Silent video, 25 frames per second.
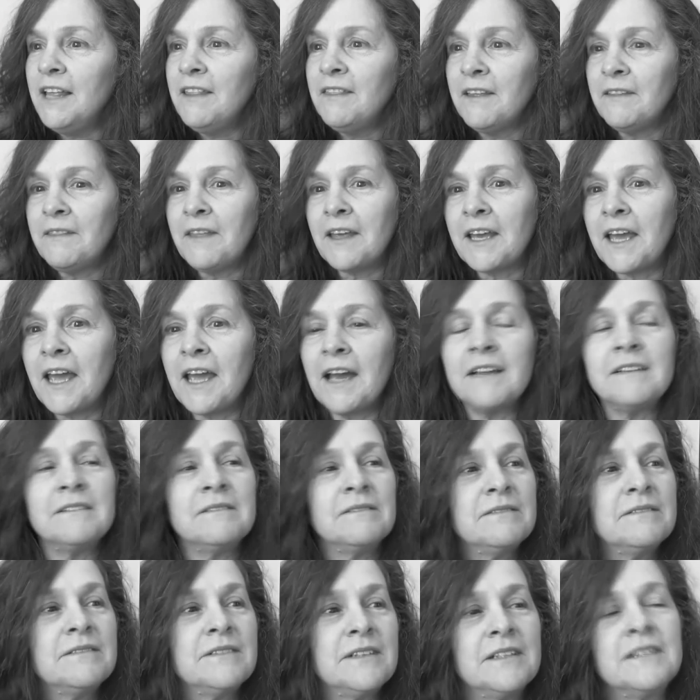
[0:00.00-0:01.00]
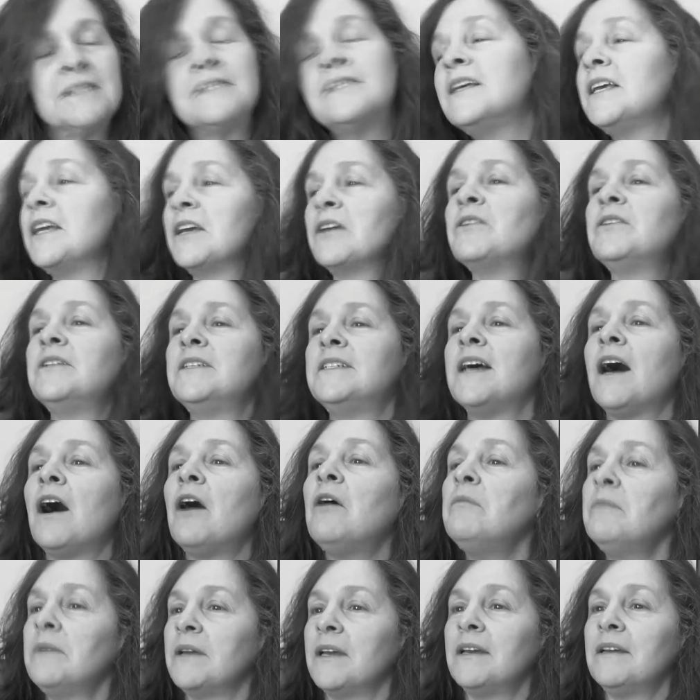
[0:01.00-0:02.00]
That he couldn't
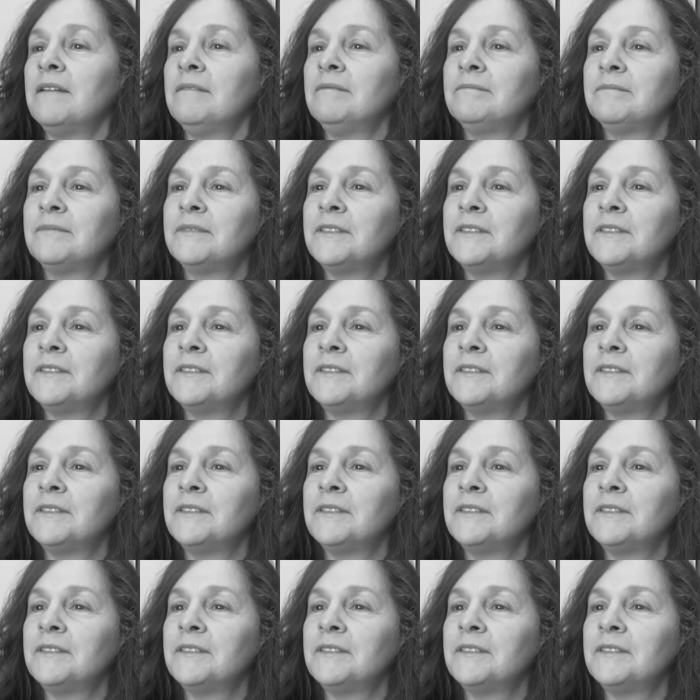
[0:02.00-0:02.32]
tell me,